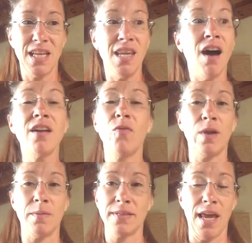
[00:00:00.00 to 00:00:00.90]
none of
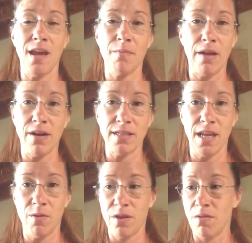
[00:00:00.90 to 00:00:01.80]
what I'm saying might
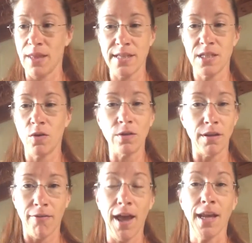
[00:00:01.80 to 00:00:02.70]
resonate with you, and that's totally
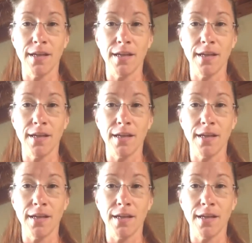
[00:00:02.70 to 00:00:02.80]
fine.